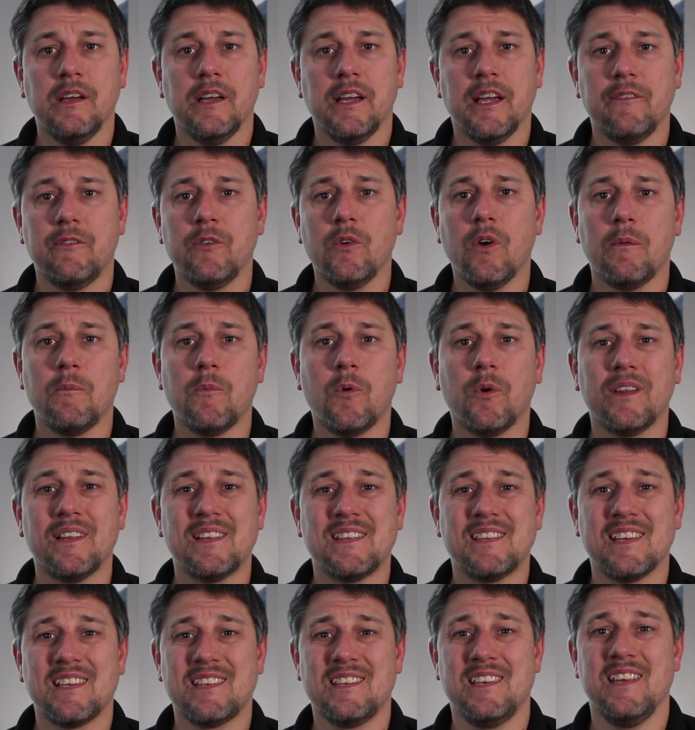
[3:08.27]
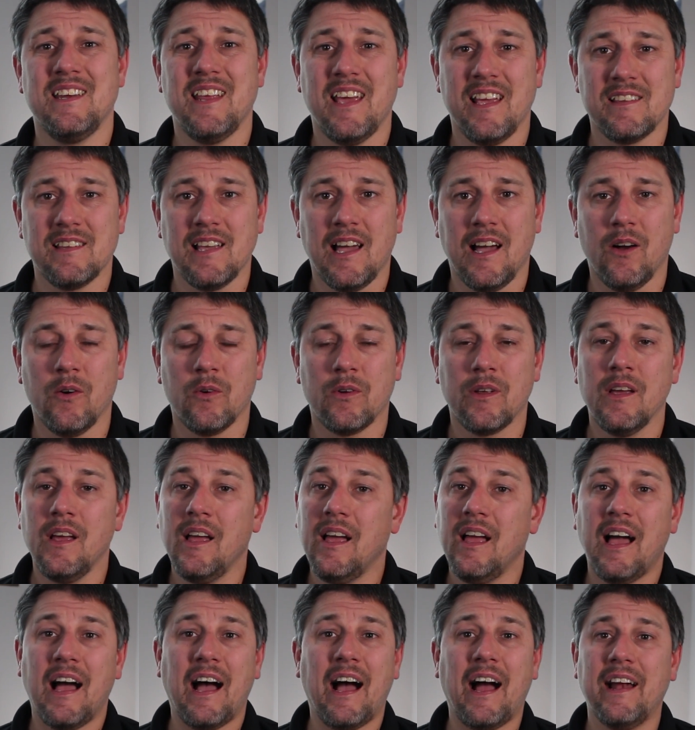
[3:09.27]
if you are more than 60 days out,
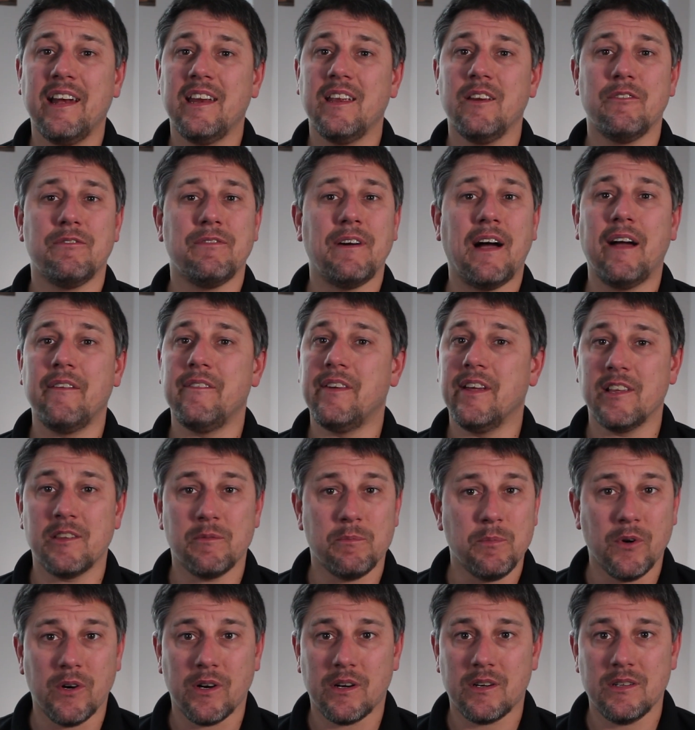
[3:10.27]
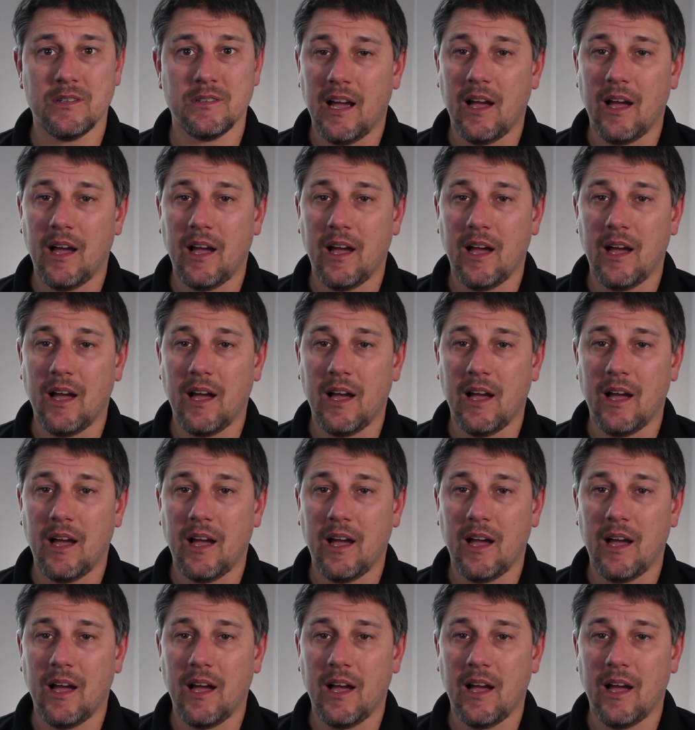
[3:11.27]
I need 5 days booked.